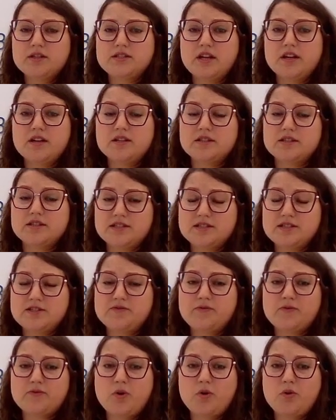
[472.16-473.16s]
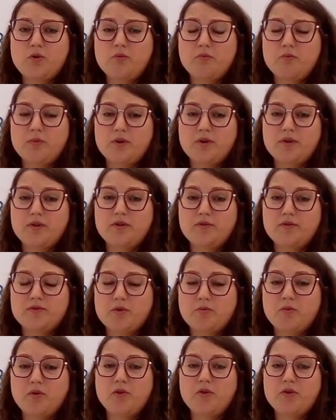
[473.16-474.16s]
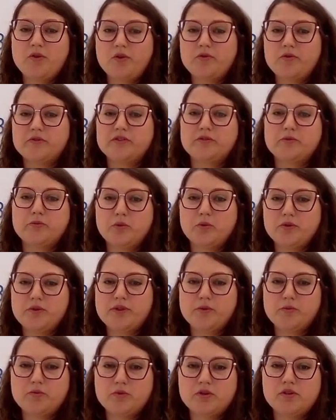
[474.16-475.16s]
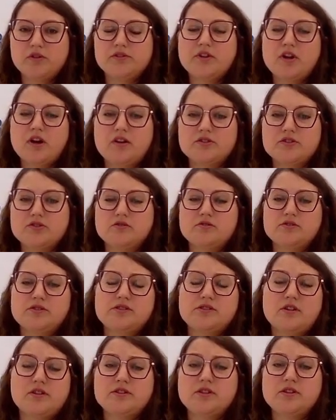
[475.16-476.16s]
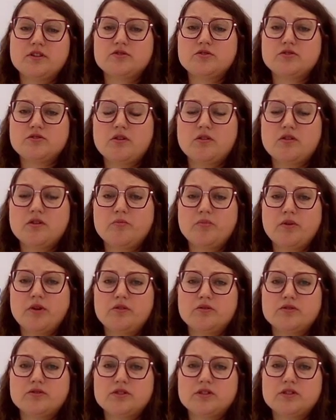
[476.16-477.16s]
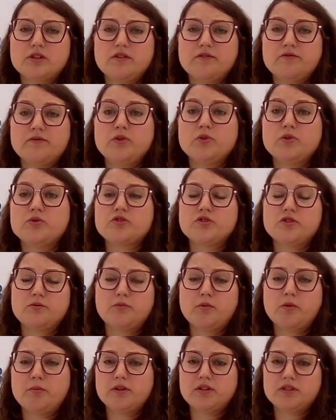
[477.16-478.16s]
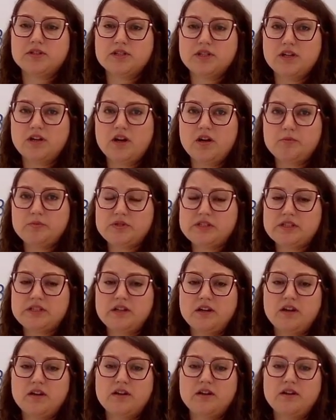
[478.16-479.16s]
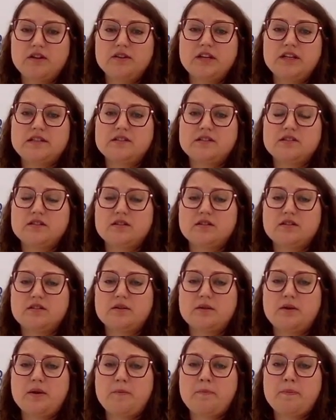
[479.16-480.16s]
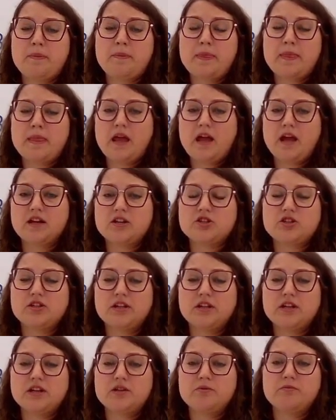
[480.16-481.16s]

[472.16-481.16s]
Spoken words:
scientists from all over the world are starting to talk about future mobility hubs that actually